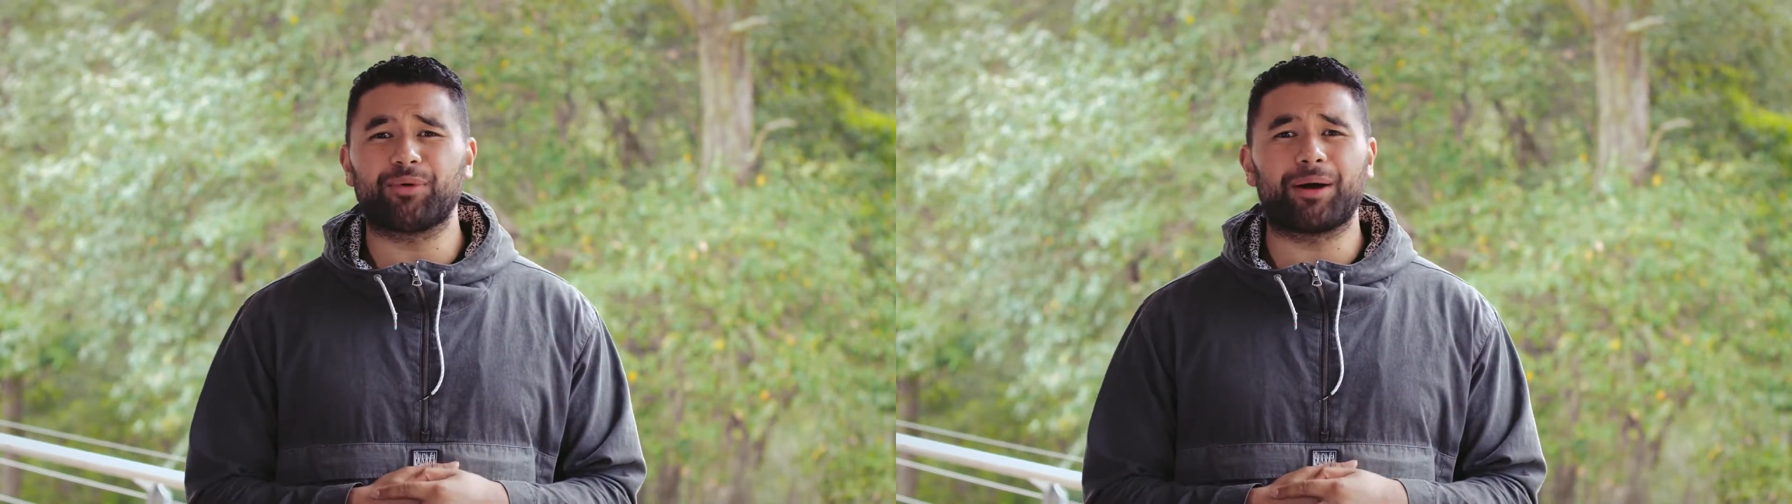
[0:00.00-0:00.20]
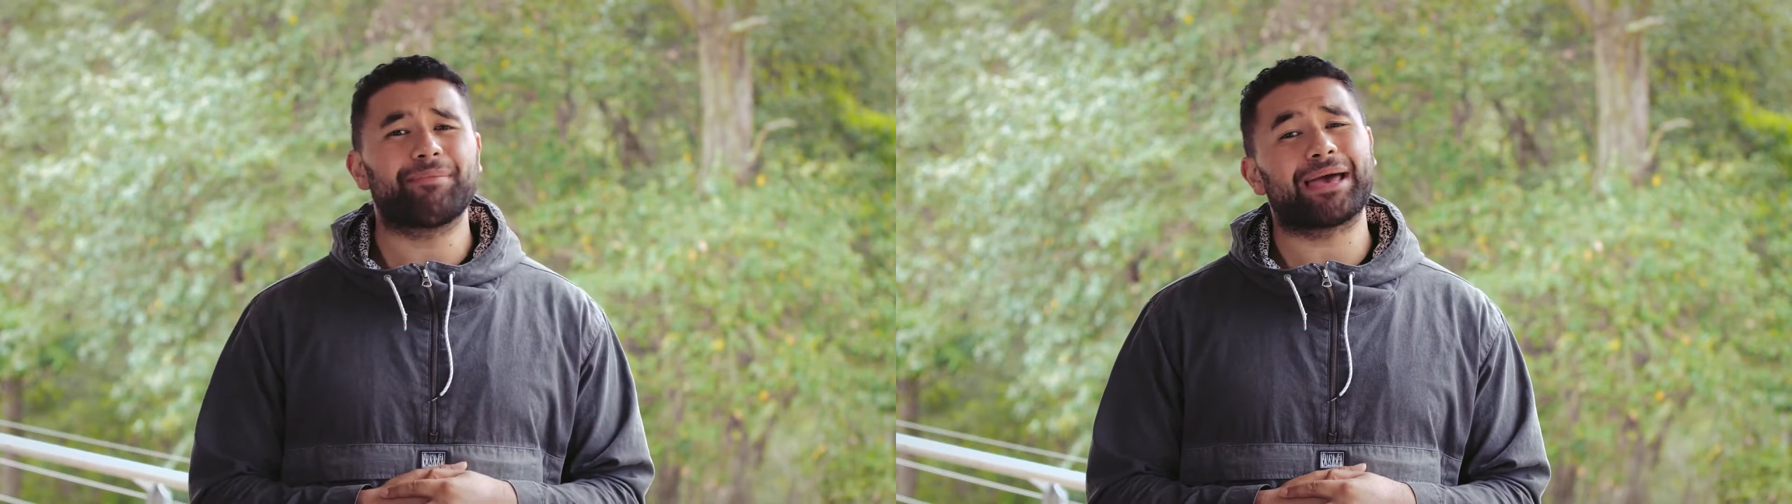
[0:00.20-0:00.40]

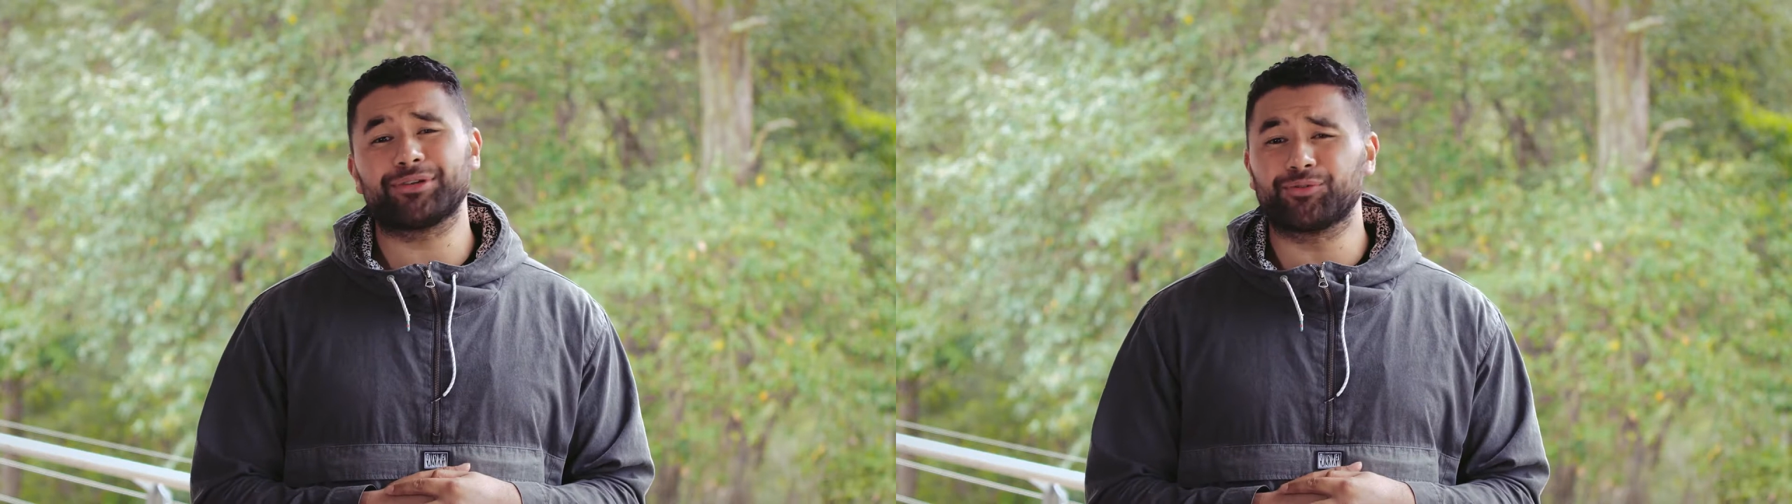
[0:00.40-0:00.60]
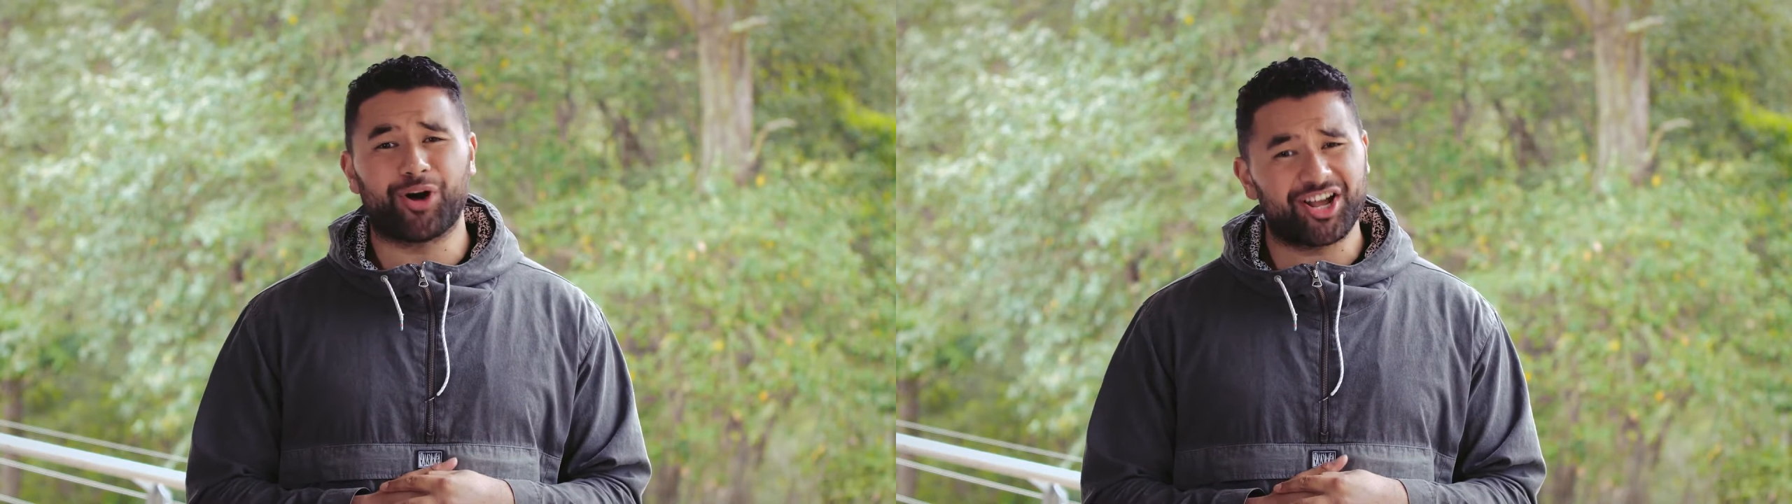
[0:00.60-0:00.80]
what
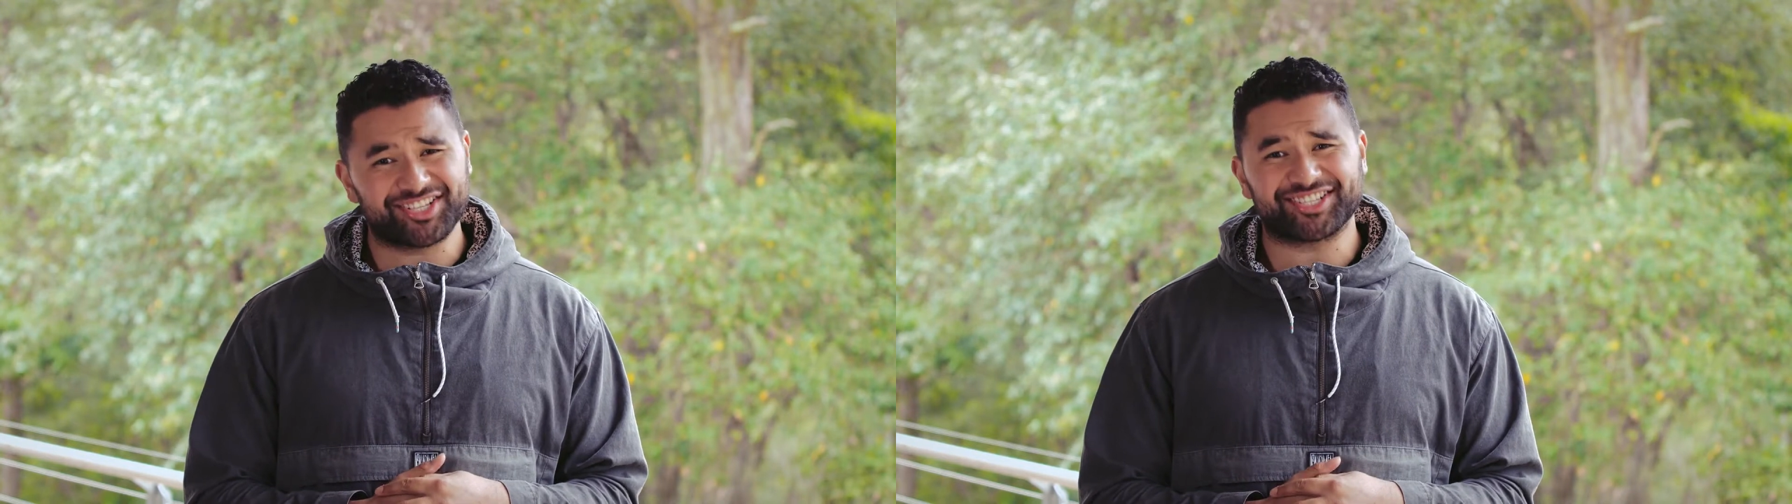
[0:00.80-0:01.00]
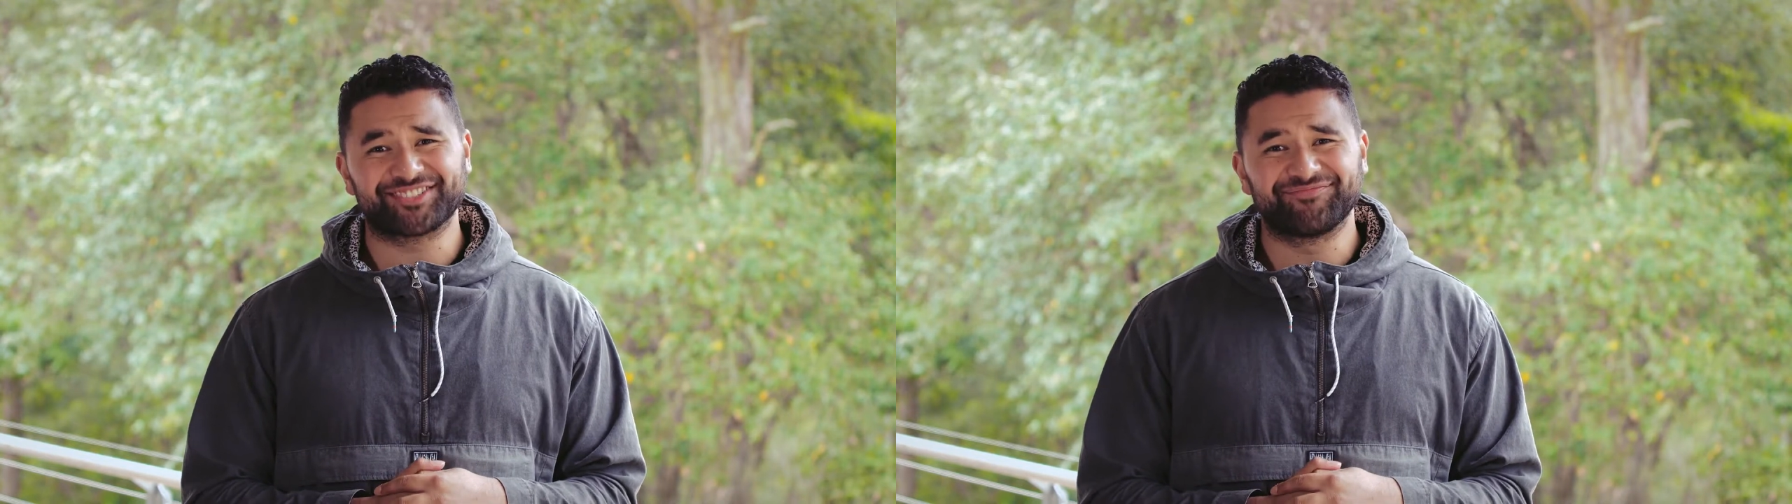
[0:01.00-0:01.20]
mammon
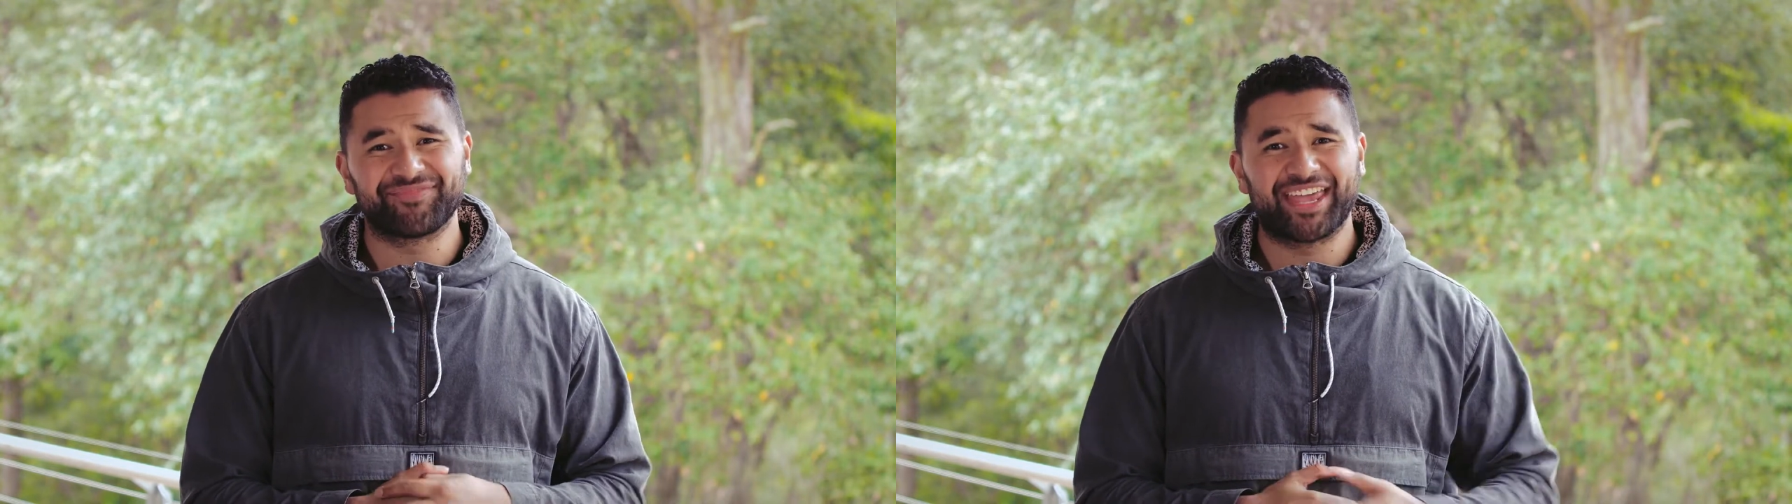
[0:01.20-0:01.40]
was